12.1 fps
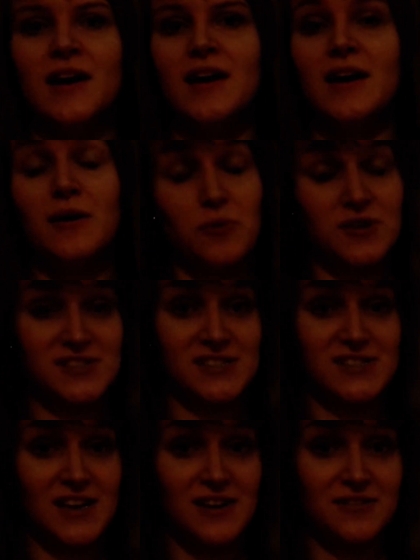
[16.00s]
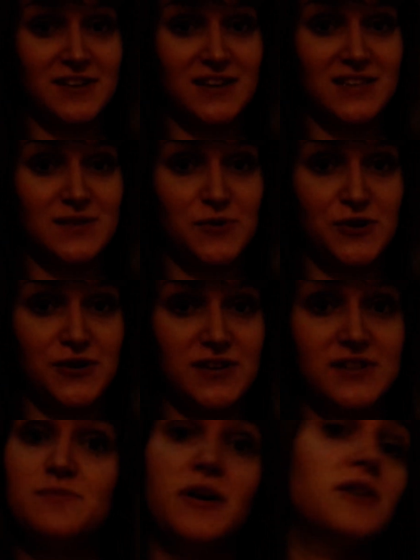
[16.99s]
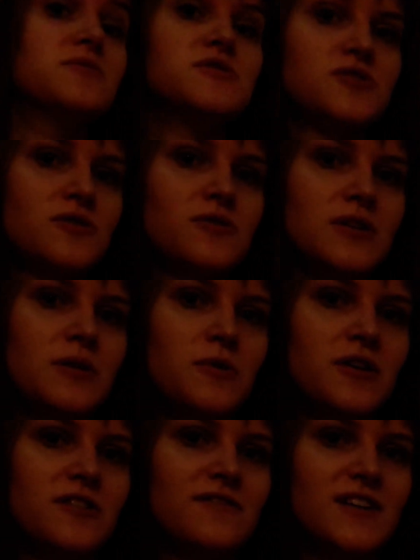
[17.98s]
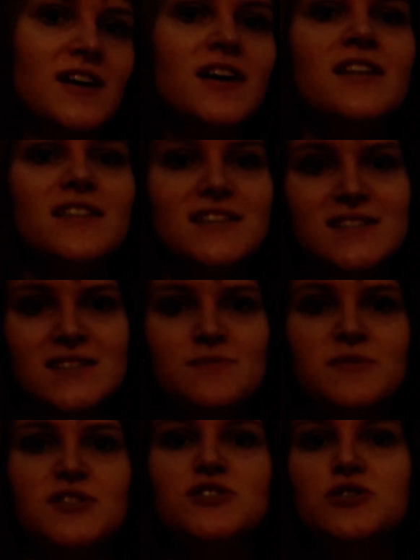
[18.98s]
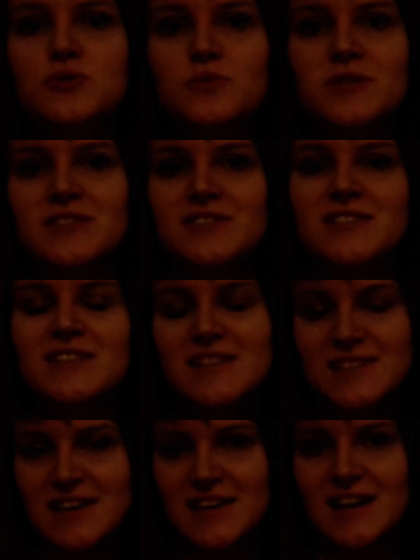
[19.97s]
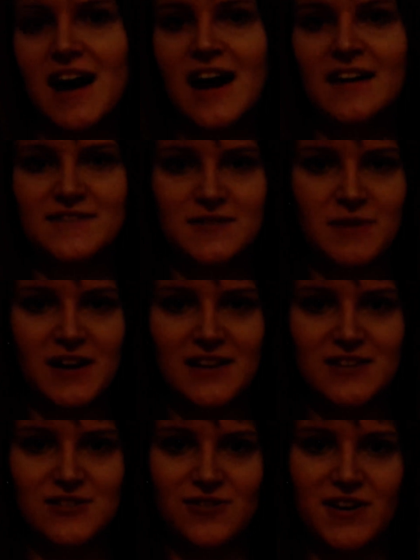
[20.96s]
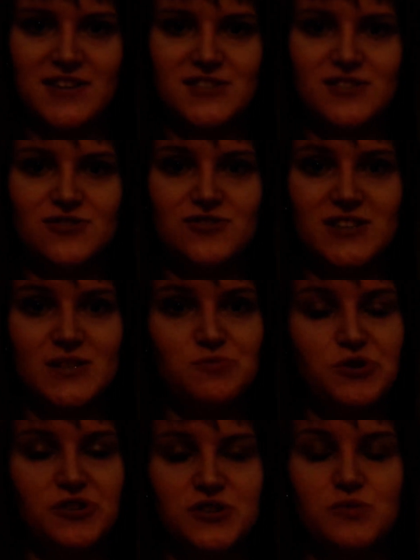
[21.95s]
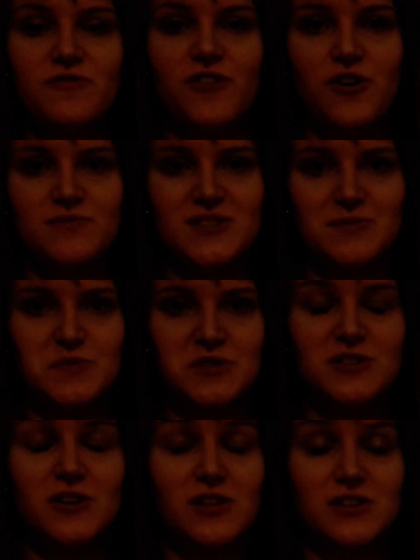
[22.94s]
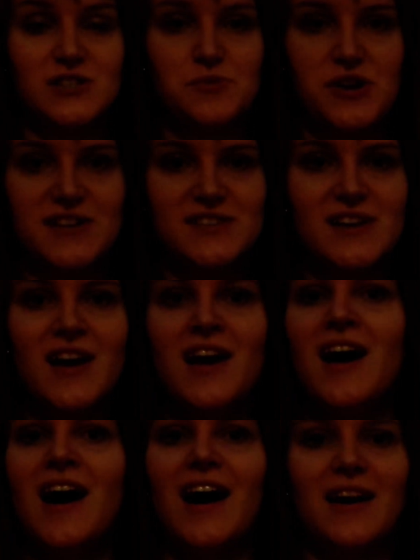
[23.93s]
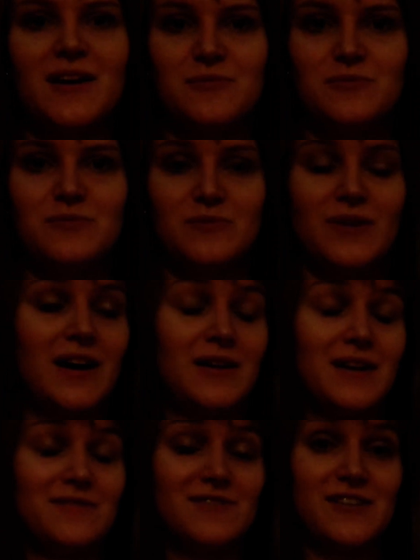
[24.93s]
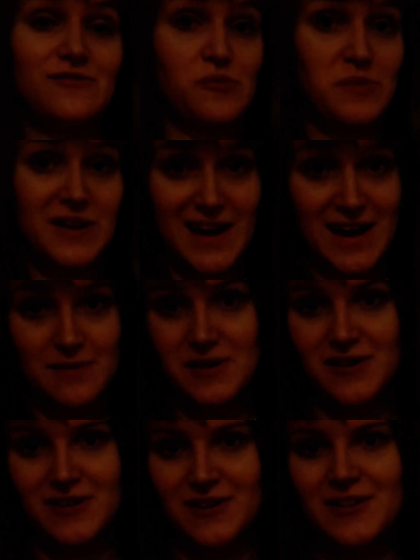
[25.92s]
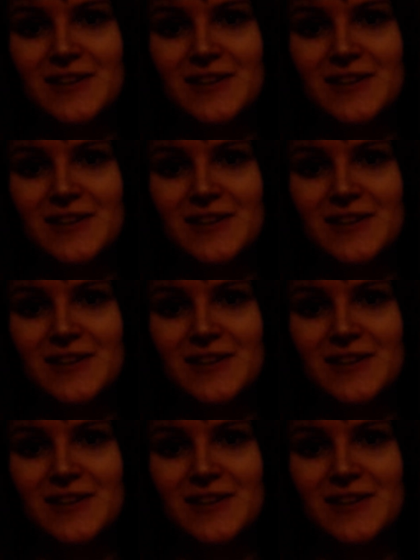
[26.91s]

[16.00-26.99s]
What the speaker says: It was a scary experience, but it was totally worth it. This is me 2 weeks to the day after my laser eye surgery experience with Optical Exspress, and I've never been happier.